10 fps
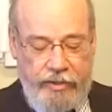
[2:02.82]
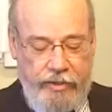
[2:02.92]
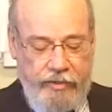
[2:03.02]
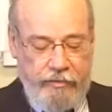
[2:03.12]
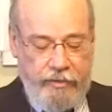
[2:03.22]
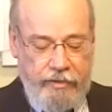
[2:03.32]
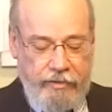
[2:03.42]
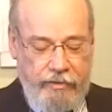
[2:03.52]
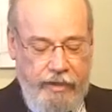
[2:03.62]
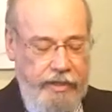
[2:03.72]
thought that was
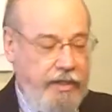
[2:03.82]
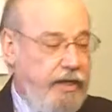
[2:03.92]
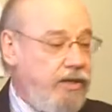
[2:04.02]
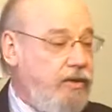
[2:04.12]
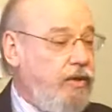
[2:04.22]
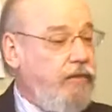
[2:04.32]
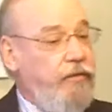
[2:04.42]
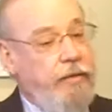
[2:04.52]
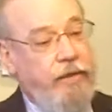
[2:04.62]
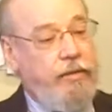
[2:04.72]
the greatest thing, and so then
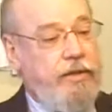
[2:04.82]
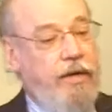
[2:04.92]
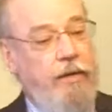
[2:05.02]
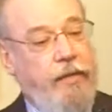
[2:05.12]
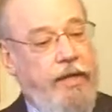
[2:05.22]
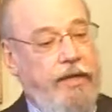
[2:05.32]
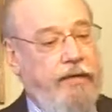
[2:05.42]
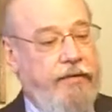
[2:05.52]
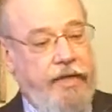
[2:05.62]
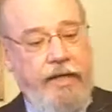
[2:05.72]
from then we started
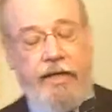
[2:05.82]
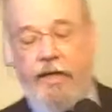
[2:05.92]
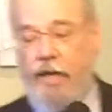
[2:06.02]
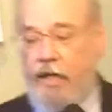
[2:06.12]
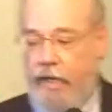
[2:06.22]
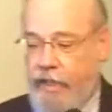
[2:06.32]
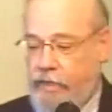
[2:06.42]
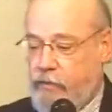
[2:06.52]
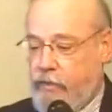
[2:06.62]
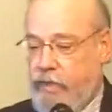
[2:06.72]
playing everything, and
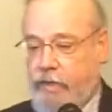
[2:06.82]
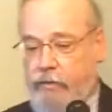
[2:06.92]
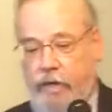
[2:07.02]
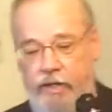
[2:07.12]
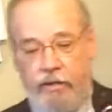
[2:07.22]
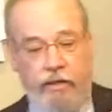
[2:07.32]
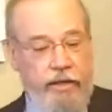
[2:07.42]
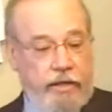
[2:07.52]
we were running around,